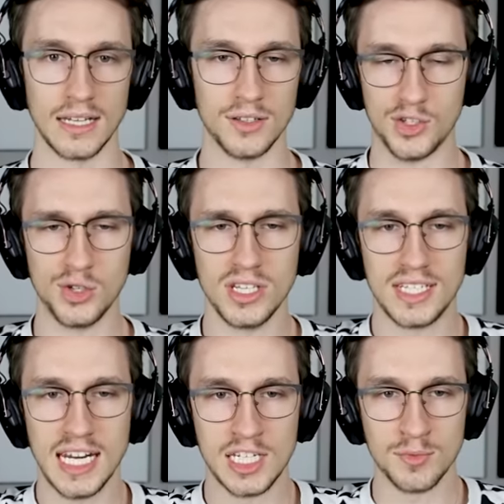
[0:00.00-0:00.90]
You didn't
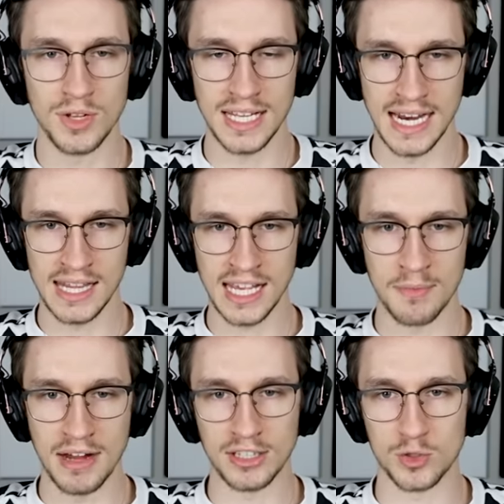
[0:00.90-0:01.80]
teach him really anything
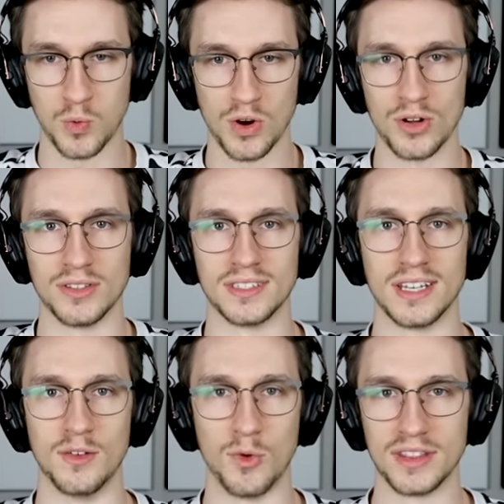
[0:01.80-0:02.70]
about this world
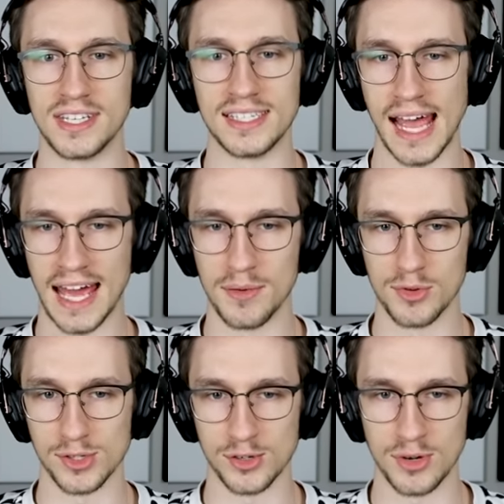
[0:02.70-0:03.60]
and what these
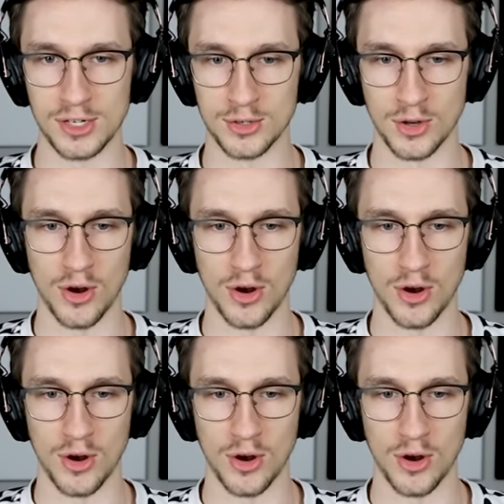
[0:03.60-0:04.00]
animals and creatures